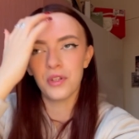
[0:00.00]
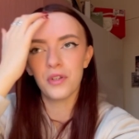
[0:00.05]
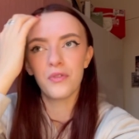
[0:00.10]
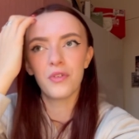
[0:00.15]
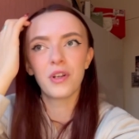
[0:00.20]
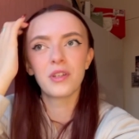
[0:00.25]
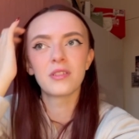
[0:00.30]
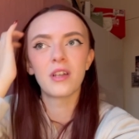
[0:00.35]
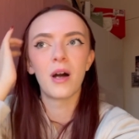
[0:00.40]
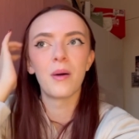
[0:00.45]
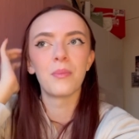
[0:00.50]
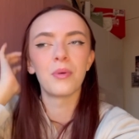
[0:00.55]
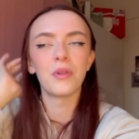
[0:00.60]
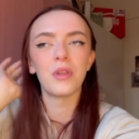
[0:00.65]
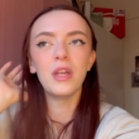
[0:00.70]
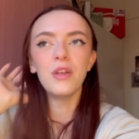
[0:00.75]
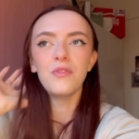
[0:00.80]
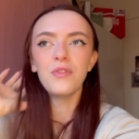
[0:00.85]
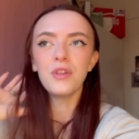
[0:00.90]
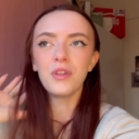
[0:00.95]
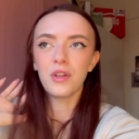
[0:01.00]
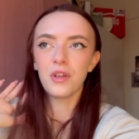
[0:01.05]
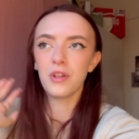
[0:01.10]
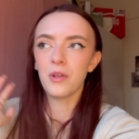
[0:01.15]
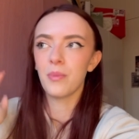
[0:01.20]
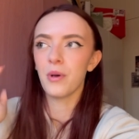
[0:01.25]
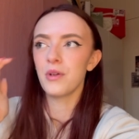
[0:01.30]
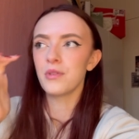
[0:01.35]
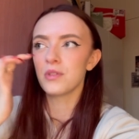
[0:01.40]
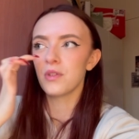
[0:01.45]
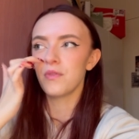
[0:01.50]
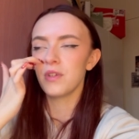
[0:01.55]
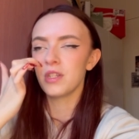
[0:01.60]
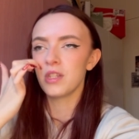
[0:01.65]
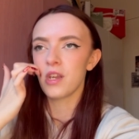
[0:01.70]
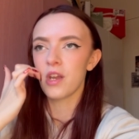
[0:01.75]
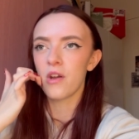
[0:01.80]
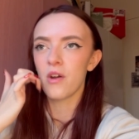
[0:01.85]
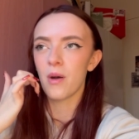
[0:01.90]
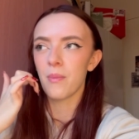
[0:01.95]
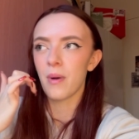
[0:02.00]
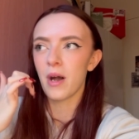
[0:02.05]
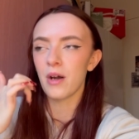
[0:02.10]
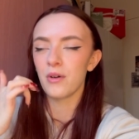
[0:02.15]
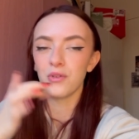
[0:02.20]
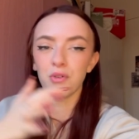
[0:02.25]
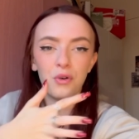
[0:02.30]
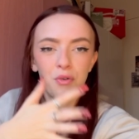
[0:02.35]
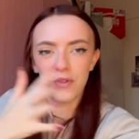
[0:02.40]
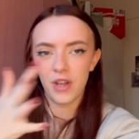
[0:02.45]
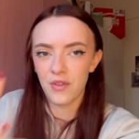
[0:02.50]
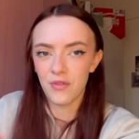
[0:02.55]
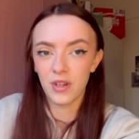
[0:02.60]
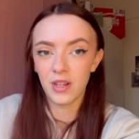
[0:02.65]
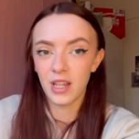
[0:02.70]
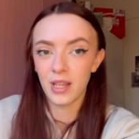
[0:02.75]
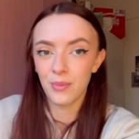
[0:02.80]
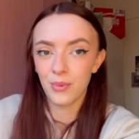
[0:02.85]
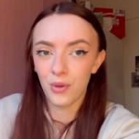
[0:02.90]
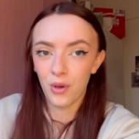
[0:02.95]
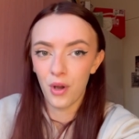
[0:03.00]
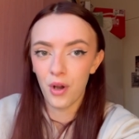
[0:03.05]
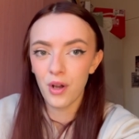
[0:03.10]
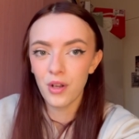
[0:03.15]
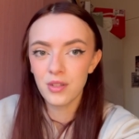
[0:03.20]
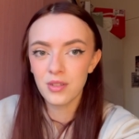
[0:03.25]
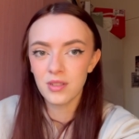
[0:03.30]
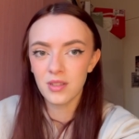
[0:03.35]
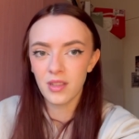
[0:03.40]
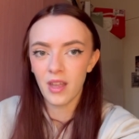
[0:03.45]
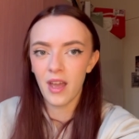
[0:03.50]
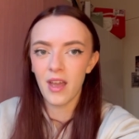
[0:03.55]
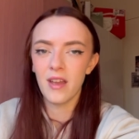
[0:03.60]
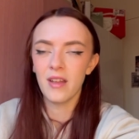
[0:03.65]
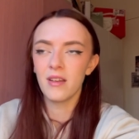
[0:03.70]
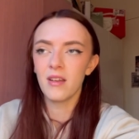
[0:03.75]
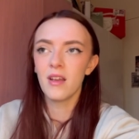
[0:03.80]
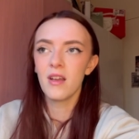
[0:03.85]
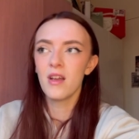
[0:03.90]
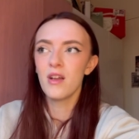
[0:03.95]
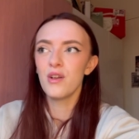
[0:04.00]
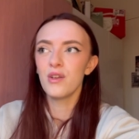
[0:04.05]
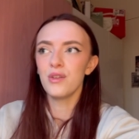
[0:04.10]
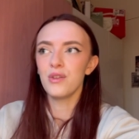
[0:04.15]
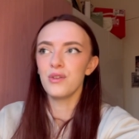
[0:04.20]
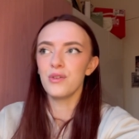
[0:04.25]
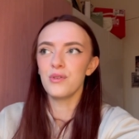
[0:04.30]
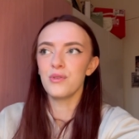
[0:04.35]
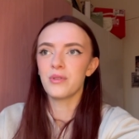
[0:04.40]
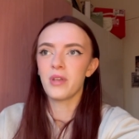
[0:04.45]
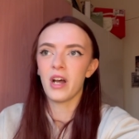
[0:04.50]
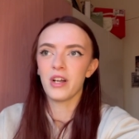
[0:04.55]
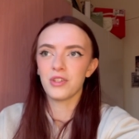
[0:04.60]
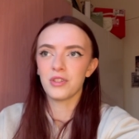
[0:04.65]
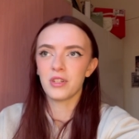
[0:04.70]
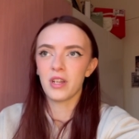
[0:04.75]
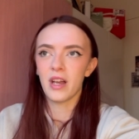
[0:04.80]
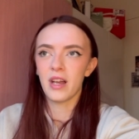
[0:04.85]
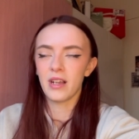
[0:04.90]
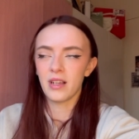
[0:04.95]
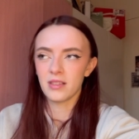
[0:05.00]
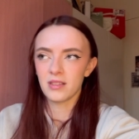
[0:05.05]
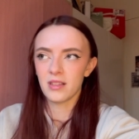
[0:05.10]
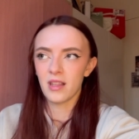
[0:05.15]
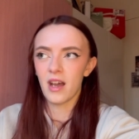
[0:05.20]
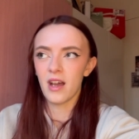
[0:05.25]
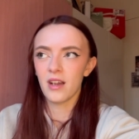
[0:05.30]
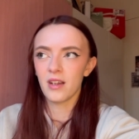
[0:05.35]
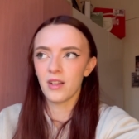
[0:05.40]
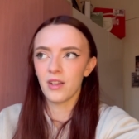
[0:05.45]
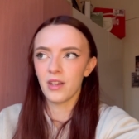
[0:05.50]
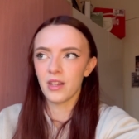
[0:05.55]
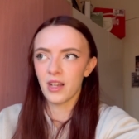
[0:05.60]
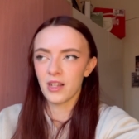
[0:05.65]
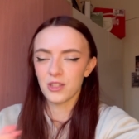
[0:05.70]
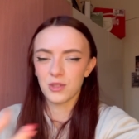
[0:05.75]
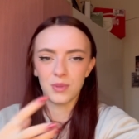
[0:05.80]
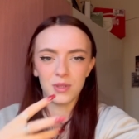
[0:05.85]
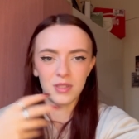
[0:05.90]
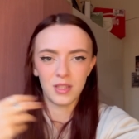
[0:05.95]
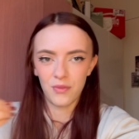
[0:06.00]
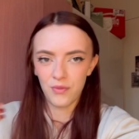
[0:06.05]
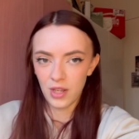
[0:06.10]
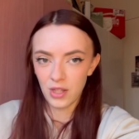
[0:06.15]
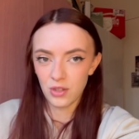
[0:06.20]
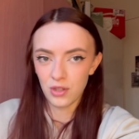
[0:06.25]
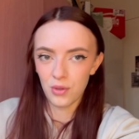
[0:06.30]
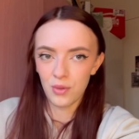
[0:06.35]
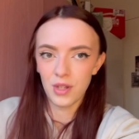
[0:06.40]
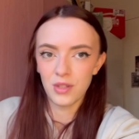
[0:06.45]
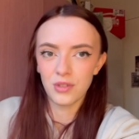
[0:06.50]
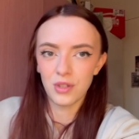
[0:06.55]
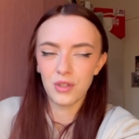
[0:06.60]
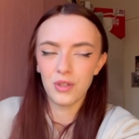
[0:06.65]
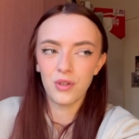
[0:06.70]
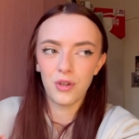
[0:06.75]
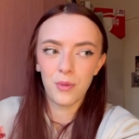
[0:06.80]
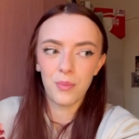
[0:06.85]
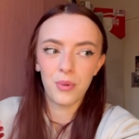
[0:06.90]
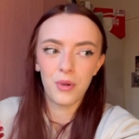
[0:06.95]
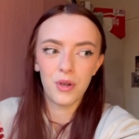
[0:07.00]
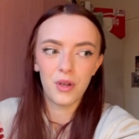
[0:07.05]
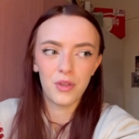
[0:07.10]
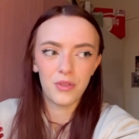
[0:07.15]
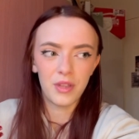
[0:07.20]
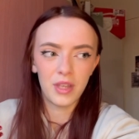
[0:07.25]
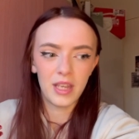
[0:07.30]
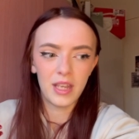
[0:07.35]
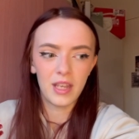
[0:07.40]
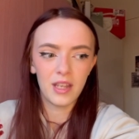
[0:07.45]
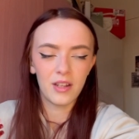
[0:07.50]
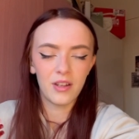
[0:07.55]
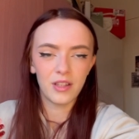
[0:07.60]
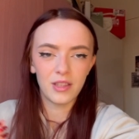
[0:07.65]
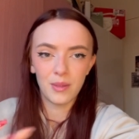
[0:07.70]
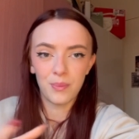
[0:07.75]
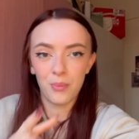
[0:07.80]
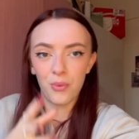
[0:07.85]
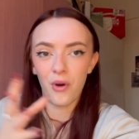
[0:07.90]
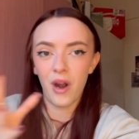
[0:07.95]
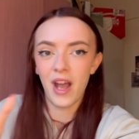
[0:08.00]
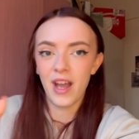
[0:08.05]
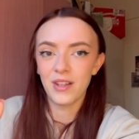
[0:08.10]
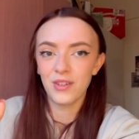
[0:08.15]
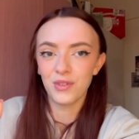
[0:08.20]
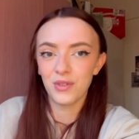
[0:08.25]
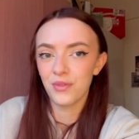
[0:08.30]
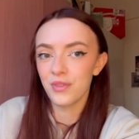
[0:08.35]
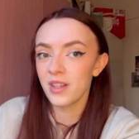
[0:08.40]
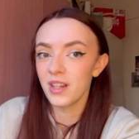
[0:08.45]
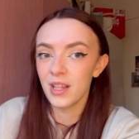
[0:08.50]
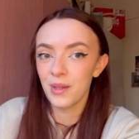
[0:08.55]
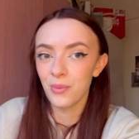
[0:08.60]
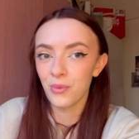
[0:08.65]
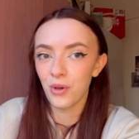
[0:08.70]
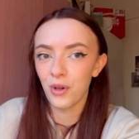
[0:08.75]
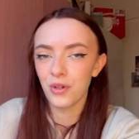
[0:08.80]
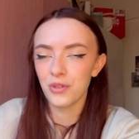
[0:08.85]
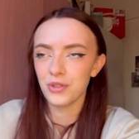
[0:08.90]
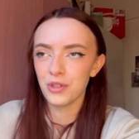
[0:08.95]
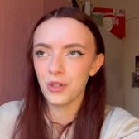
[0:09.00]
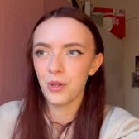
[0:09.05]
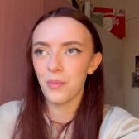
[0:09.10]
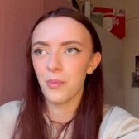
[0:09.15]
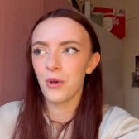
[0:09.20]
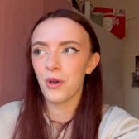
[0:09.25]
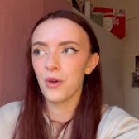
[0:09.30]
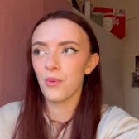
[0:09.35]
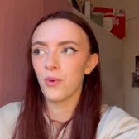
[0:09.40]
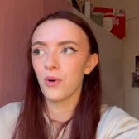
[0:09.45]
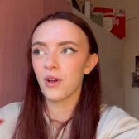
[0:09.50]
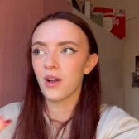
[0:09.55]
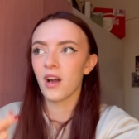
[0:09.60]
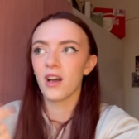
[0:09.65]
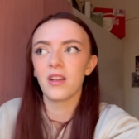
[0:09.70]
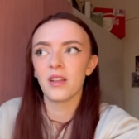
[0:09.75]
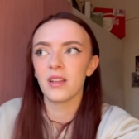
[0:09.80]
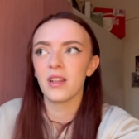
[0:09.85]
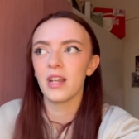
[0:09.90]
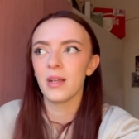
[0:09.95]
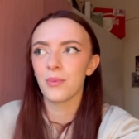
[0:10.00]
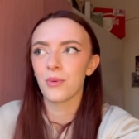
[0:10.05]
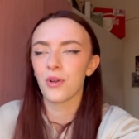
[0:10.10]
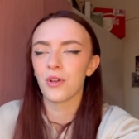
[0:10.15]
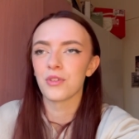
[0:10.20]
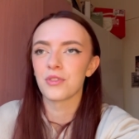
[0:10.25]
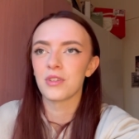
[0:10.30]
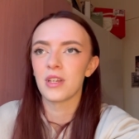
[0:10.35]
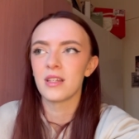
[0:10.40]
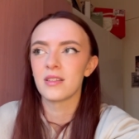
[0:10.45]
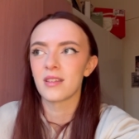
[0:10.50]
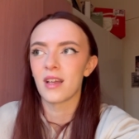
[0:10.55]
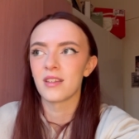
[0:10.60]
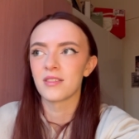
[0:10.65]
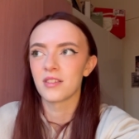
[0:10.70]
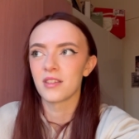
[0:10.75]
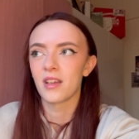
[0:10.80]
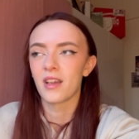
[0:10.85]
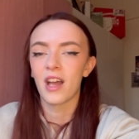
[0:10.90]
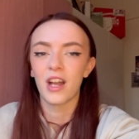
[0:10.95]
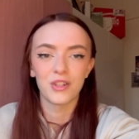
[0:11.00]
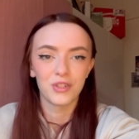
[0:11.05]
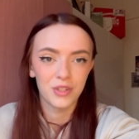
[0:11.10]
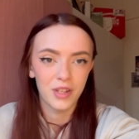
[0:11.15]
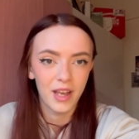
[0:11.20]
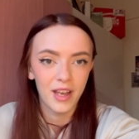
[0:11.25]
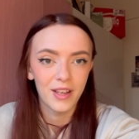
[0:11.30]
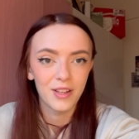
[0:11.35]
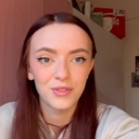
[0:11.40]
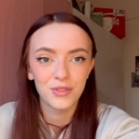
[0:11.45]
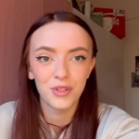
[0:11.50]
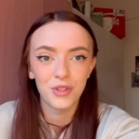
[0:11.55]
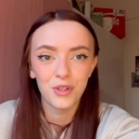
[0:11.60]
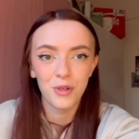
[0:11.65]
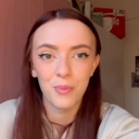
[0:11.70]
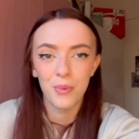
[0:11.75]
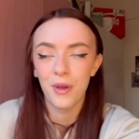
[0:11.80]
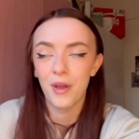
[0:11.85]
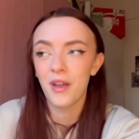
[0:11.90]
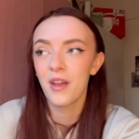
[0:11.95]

for example, if you're going to post a video about your favourite lip gloss, then use hashtags that like are specific to it. So you could put the brand of the lip gloss, you could put what colour the lip gloss is as a hashtag. So you could put